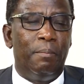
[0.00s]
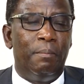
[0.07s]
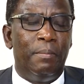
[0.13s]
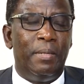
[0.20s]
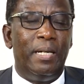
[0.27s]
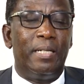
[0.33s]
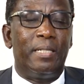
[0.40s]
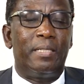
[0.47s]

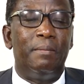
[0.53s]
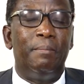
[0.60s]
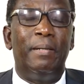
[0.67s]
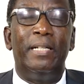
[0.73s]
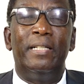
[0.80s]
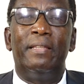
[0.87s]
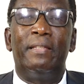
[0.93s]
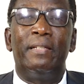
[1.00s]
marked
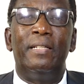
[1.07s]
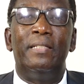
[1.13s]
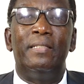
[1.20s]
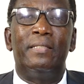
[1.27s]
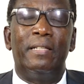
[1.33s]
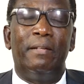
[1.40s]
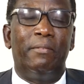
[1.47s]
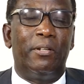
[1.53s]
by three
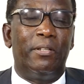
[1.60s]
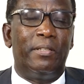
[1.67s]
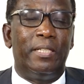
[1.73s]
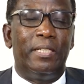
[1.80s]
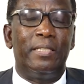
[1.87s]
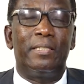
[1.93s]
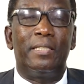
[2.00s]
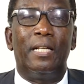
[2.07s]
several
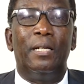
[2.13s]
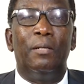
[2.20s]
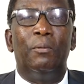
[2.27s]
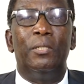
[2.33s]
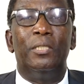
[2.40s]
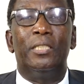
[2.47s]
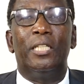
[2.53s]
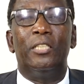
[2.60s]
things that I
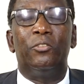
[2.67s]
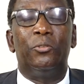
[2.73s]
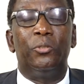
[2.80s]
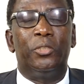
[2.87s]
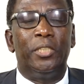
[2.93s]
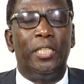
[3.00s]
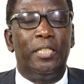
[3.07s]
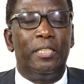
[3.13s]
want us
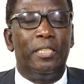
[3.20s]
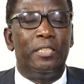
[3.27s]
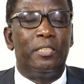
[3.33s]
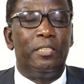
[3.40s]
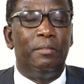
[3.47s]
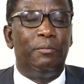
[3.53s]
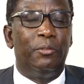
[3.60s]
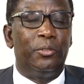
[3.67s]
to share in this
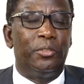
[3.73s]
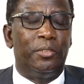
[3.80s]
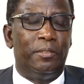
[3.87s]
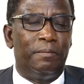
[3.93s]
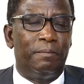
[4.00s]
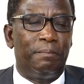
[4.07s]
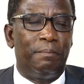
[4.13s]
devotion.